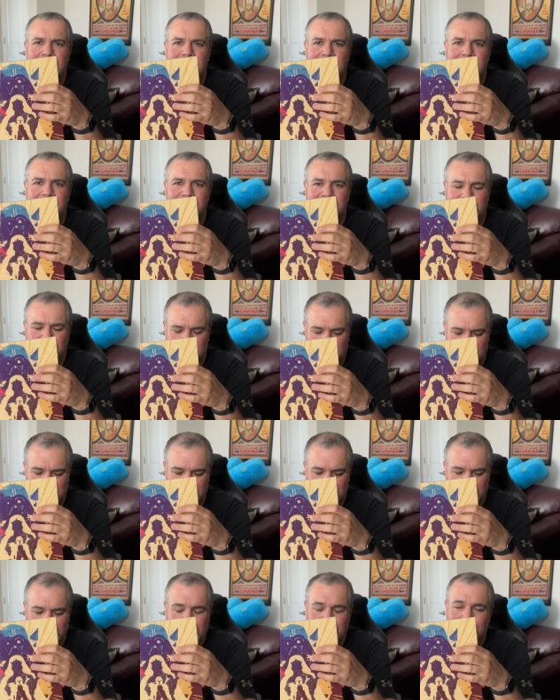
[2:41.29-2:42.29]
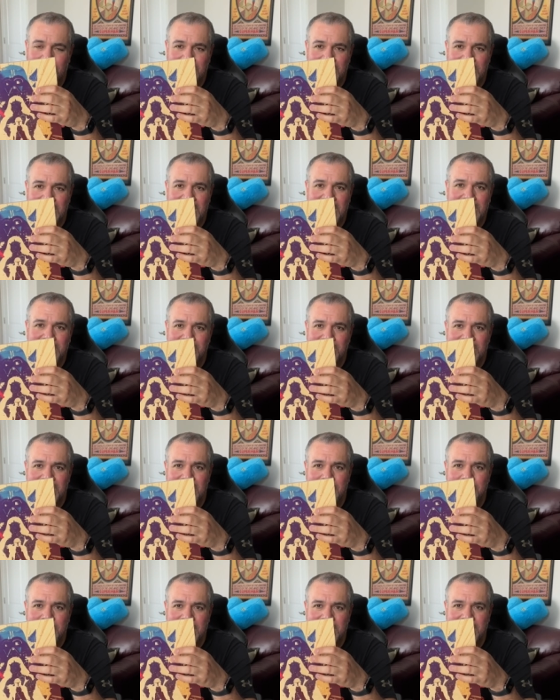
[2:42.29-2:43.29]
Um, you'll see it on a couple of the items that
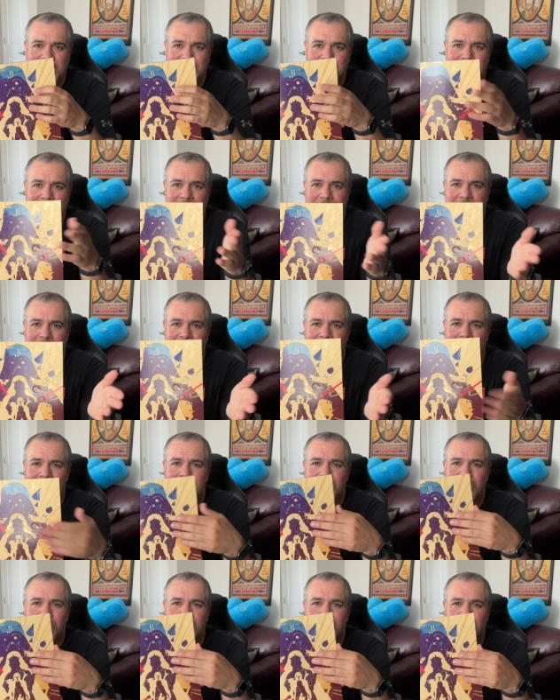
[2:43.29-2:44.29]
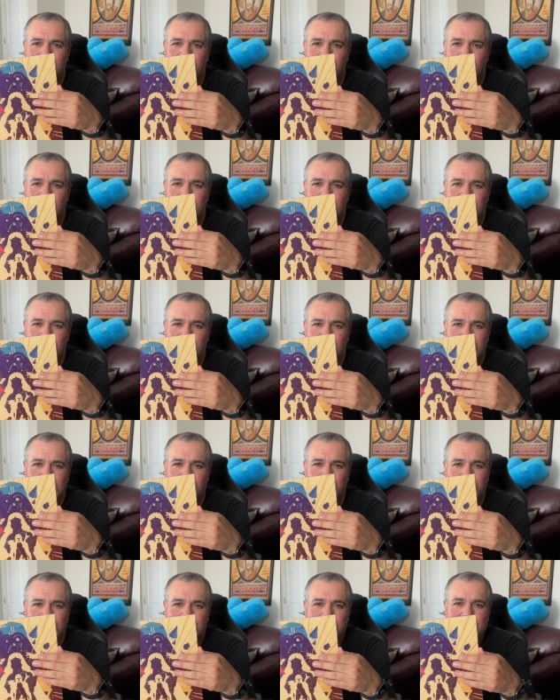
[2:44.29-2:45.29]
I picked up. So just really
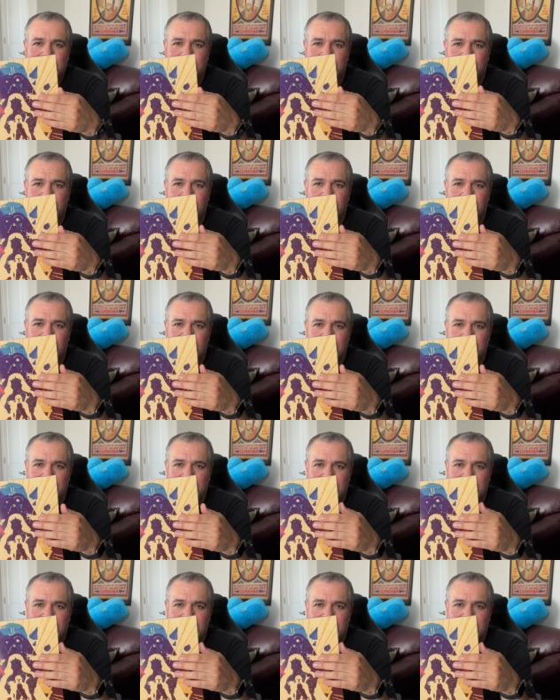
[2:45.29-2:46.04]
want to pick up the program